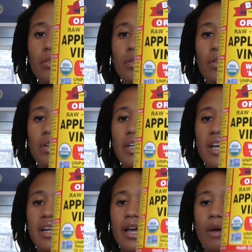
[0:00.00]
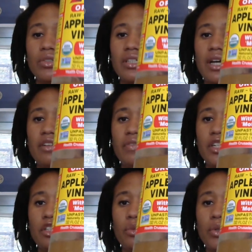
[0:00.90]
Organic Apple Cider
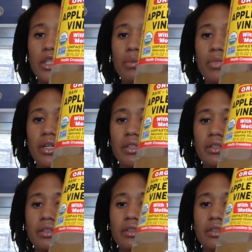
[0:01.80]
Vinegar with the Mother.